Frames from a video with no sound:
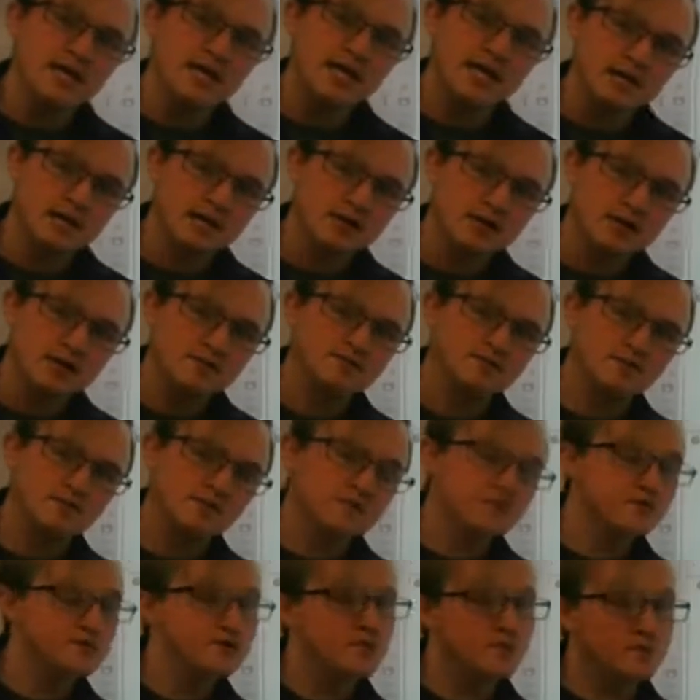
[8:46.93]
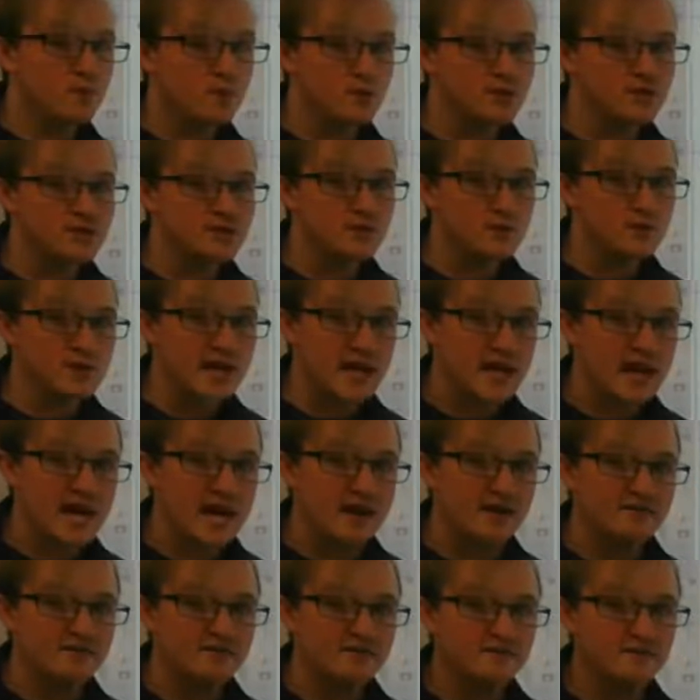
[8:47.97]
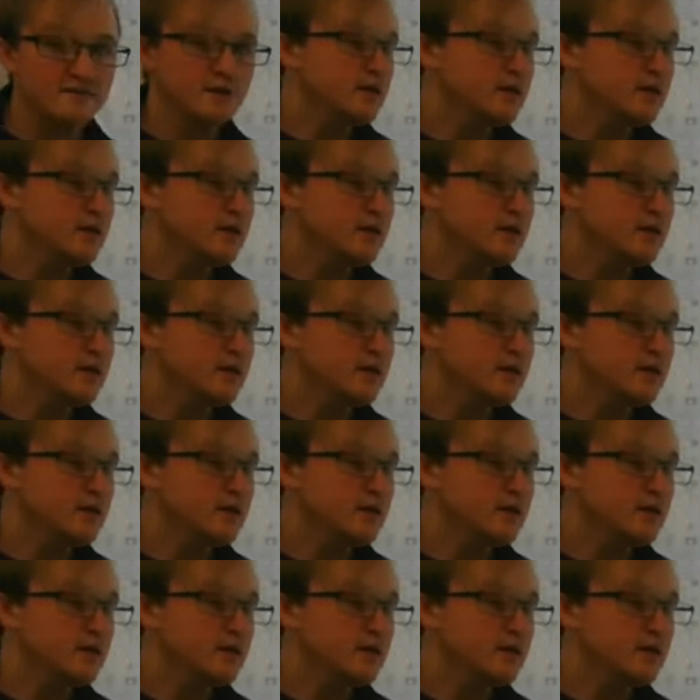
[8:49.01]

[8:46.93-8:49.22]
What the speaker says: It comes from the 2 points that we have,